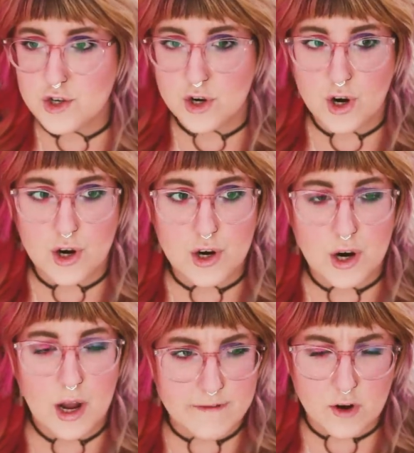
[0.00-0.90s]

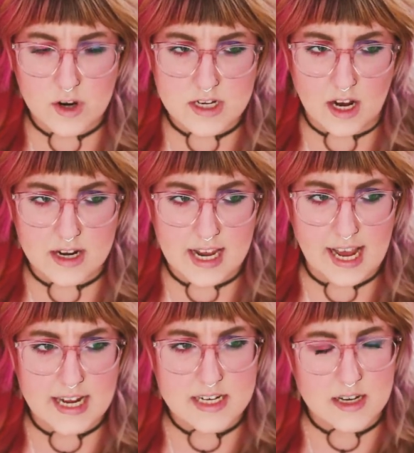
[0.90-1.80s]
Sugar, Fira dot
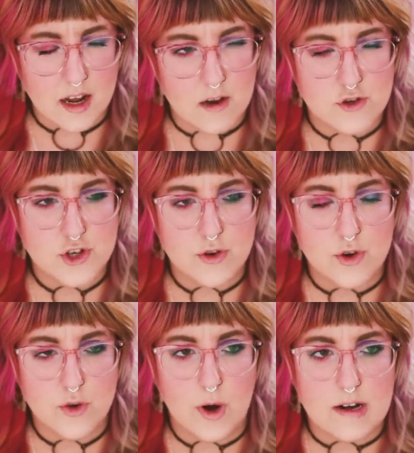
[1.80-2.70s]
net, oh shoot,
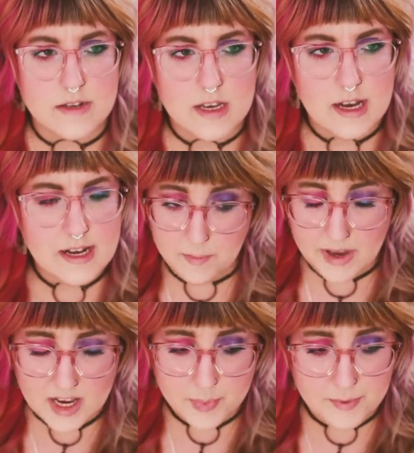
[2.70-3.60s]
who else?
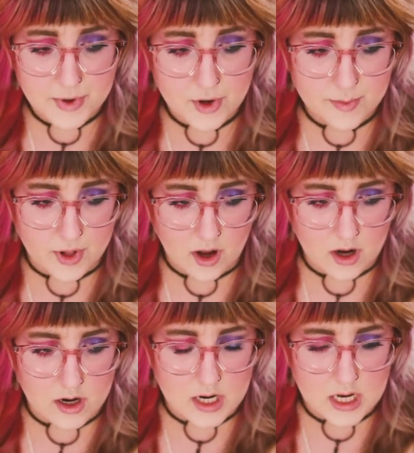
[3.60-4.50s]
Makeup and Beauty
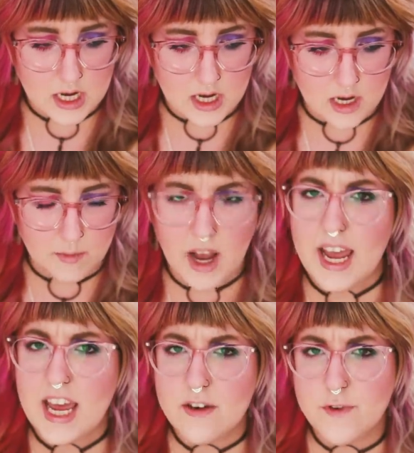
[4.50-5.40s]
blog, um, a
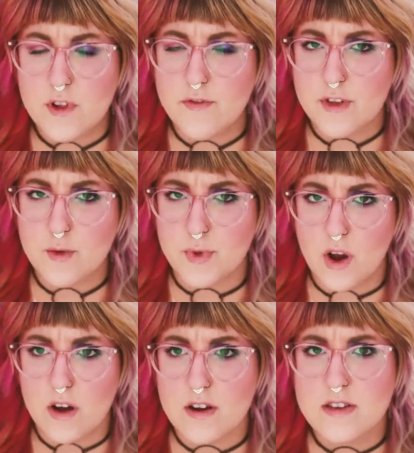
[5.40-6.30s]
handful of other
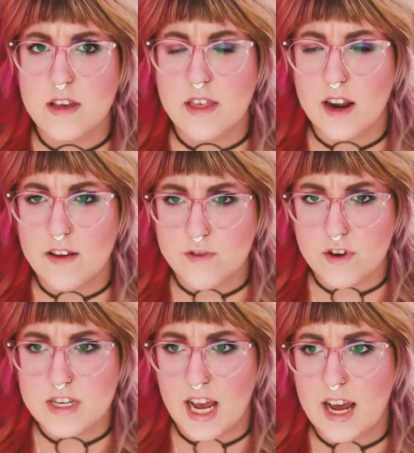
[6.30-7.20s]
blogs that I've
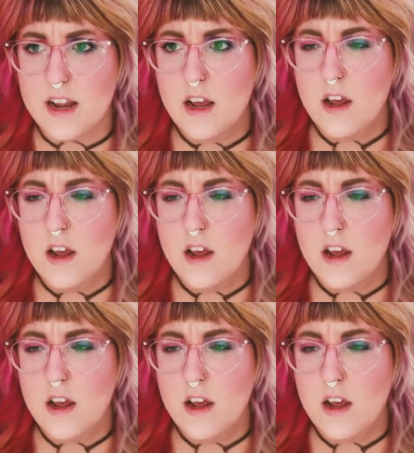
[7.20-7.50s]
looked at.